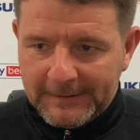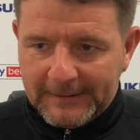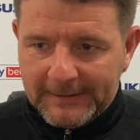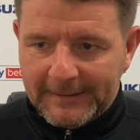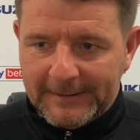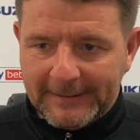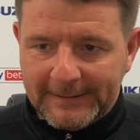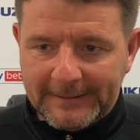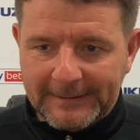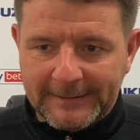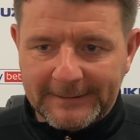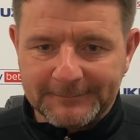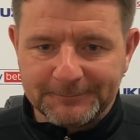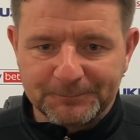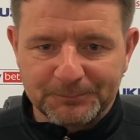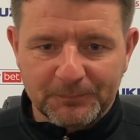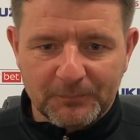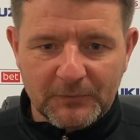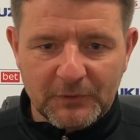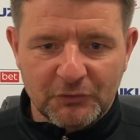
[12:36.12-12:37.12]
Uh,
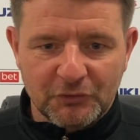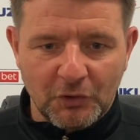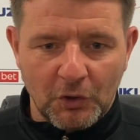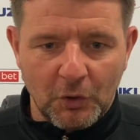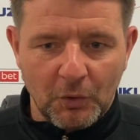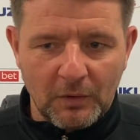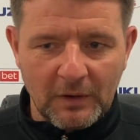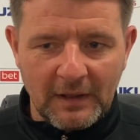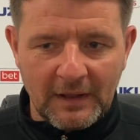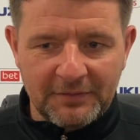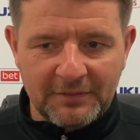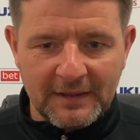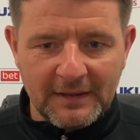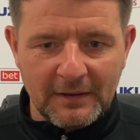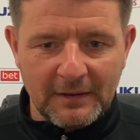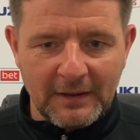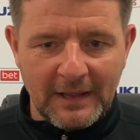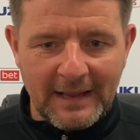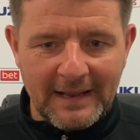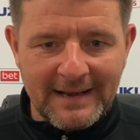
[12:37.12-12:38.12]
so I
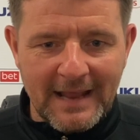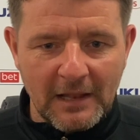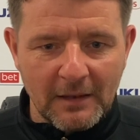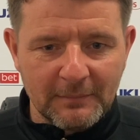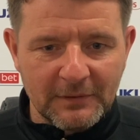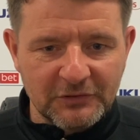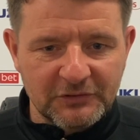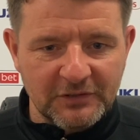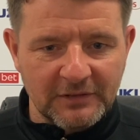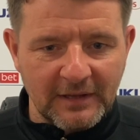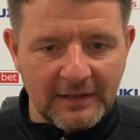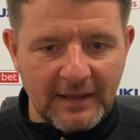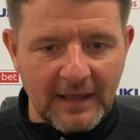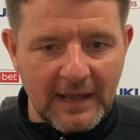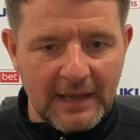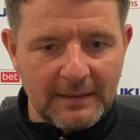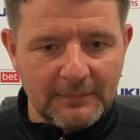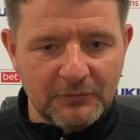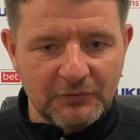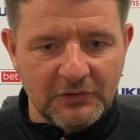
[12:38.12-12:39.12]
think in elements of the
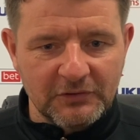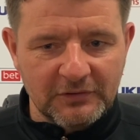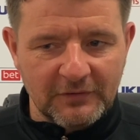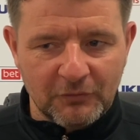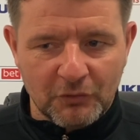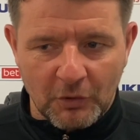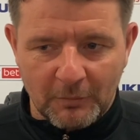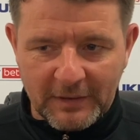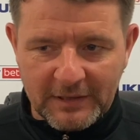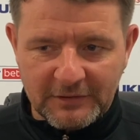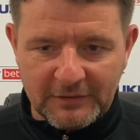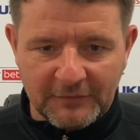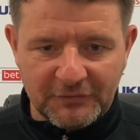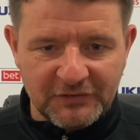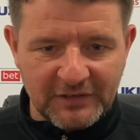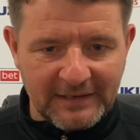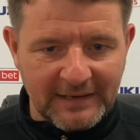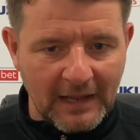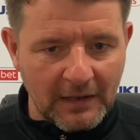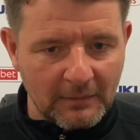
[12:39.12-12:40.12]
game, since I've come in, you've
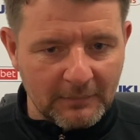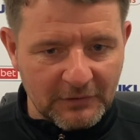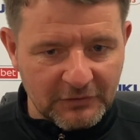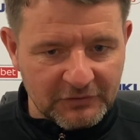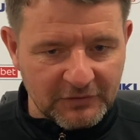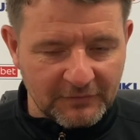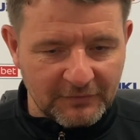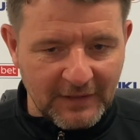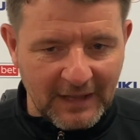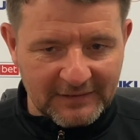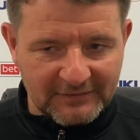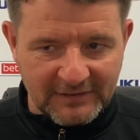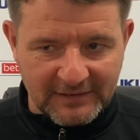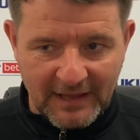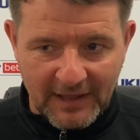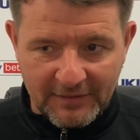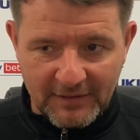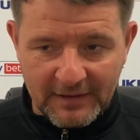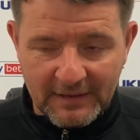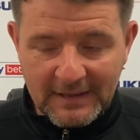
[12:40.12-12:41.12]
seen elements of that
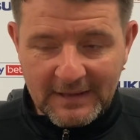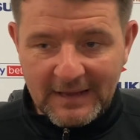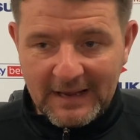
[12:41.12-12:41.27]
together.